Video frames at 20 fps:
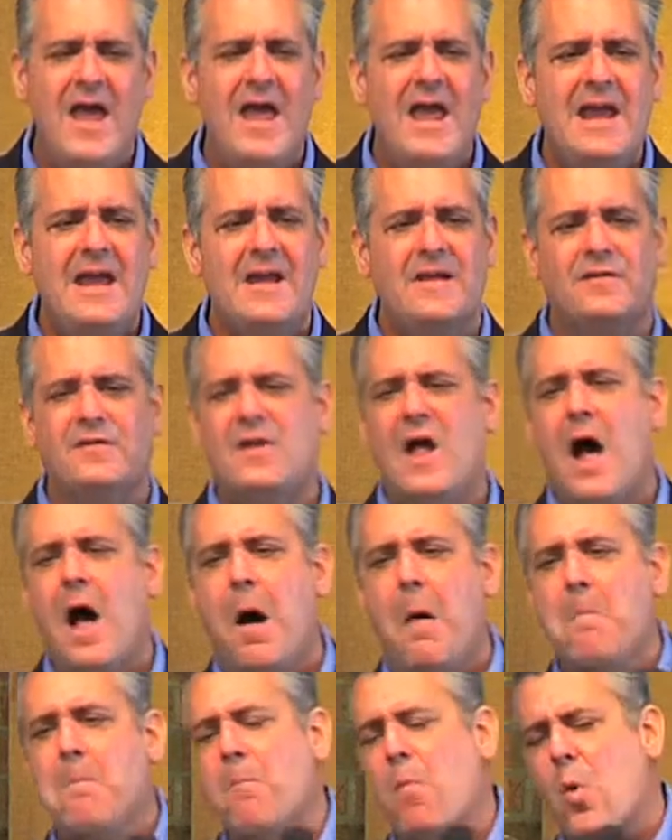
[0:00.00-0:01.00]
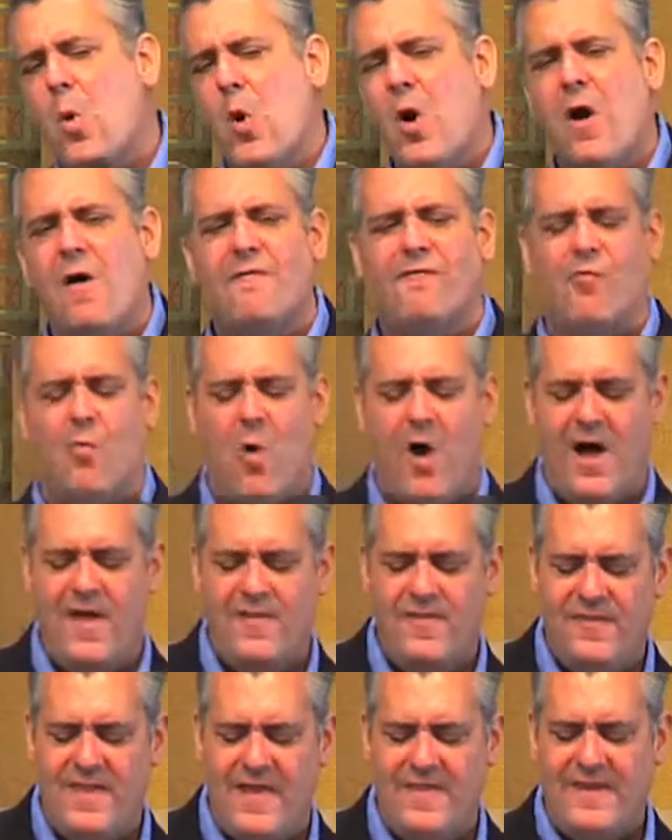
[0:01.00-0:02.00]
He is not more of
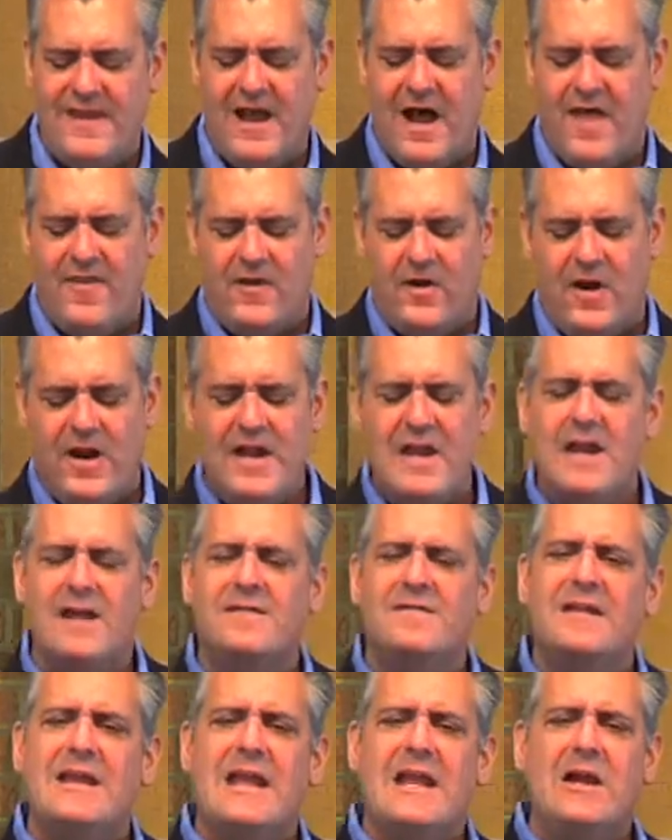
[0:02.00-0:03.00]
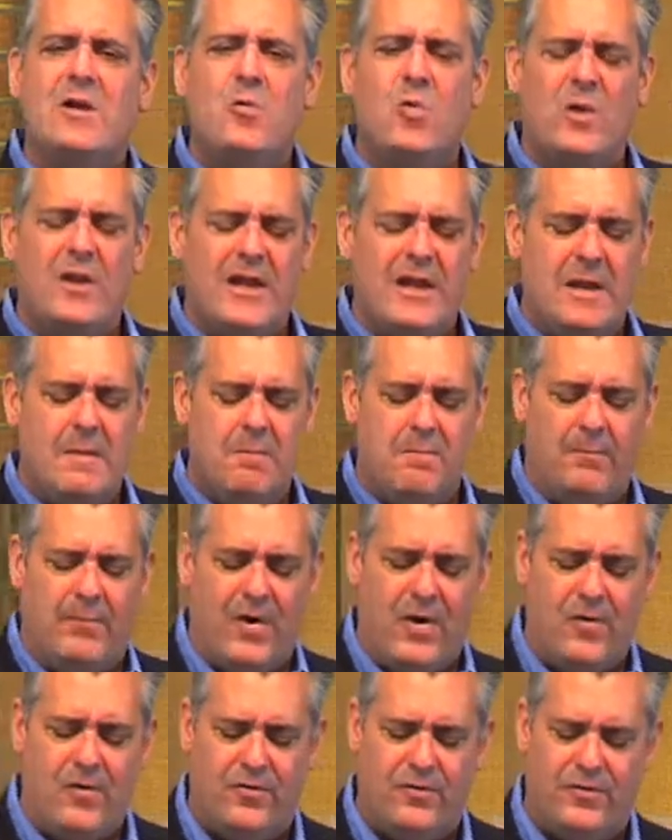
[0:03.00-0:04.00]
one than the other, he is equally
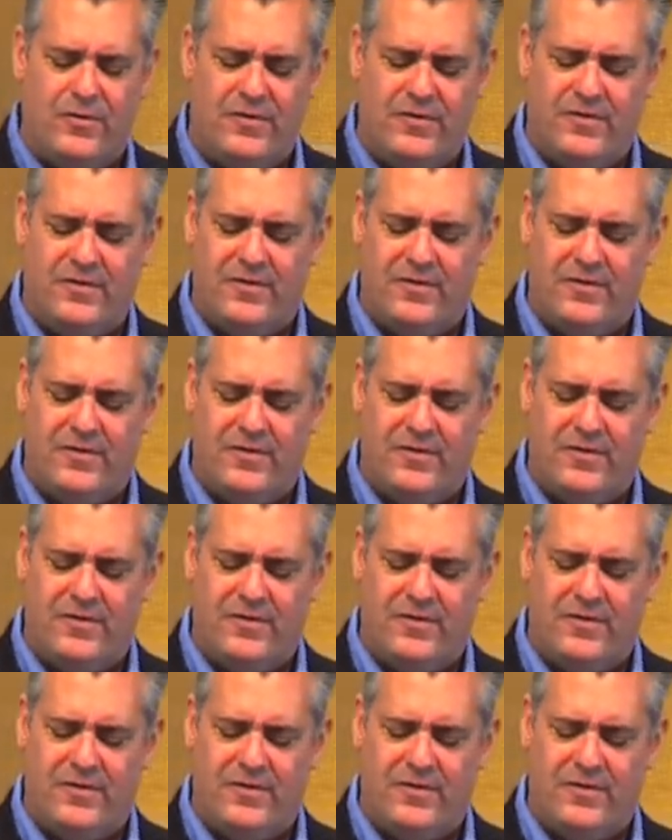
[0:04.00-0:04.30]
both.